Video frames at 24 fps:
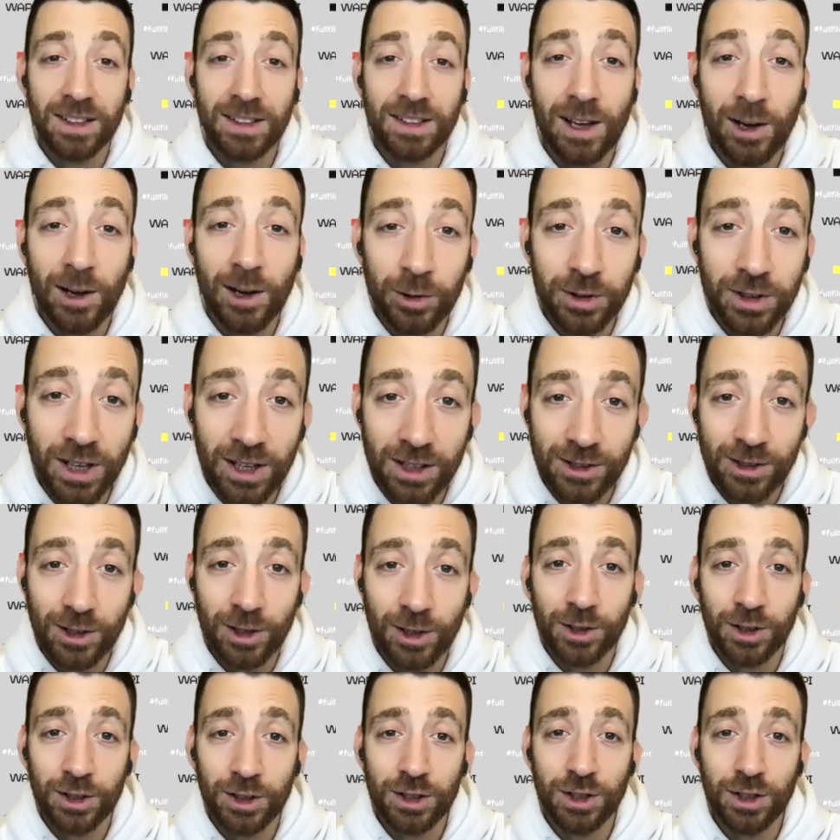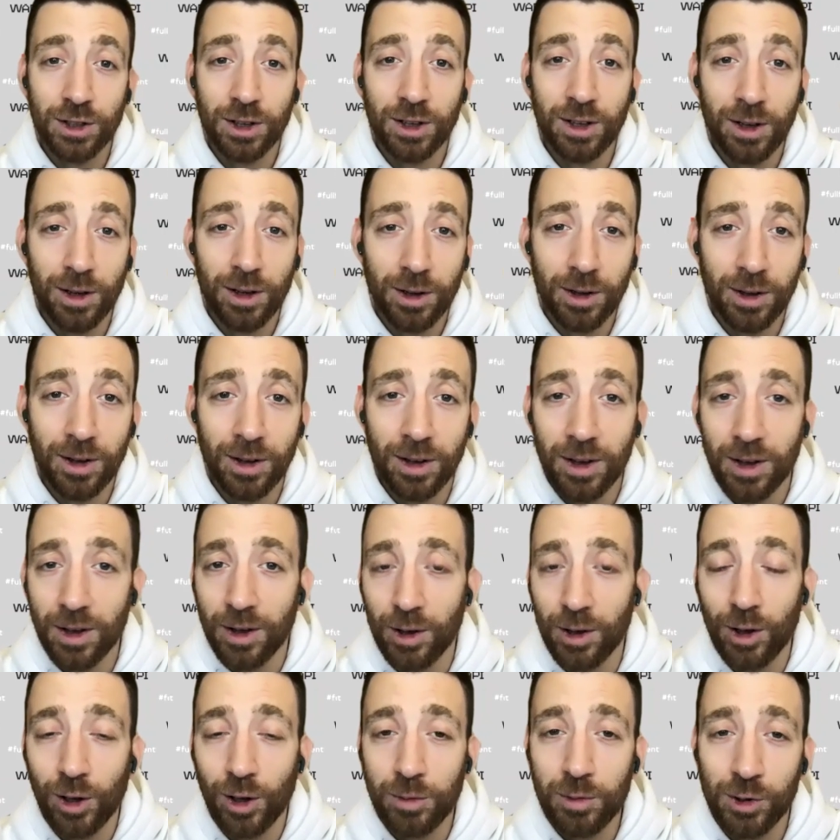nowadays already
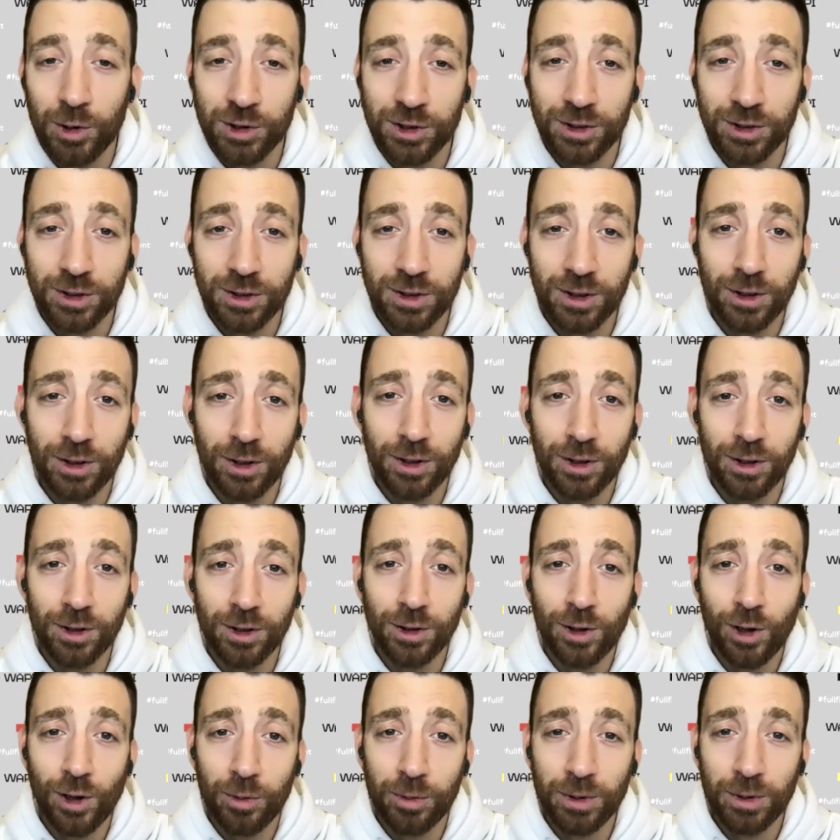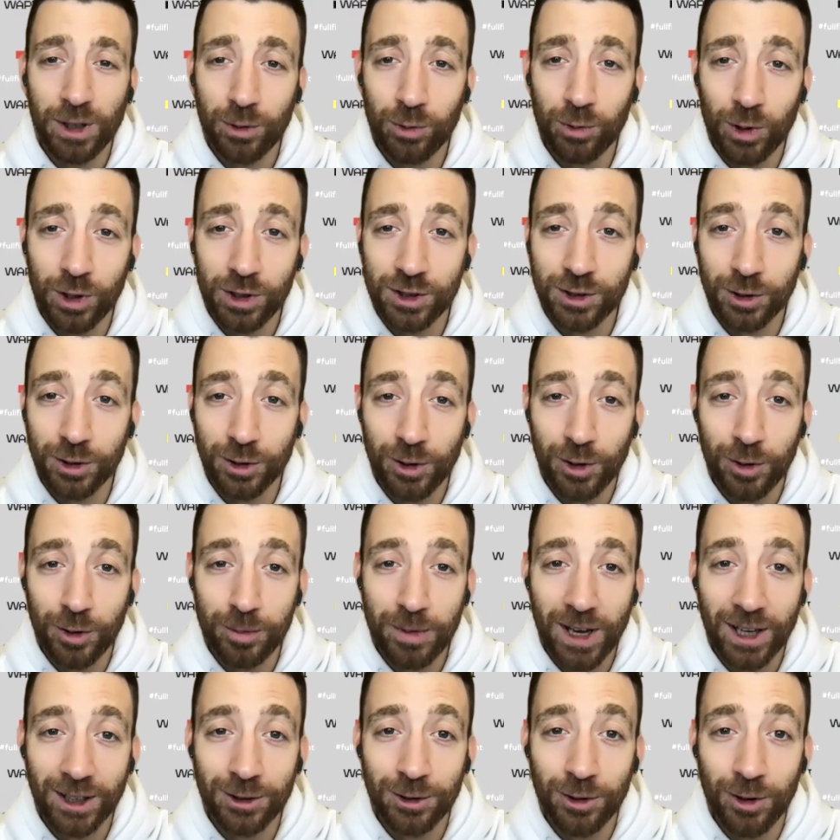almost nobody wants to go
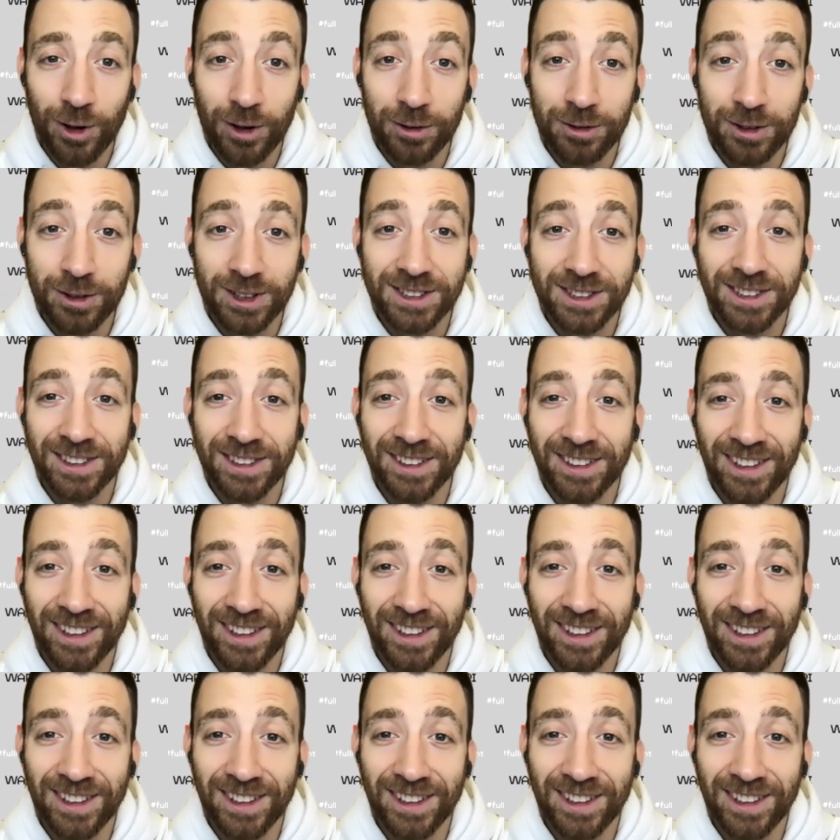back to office.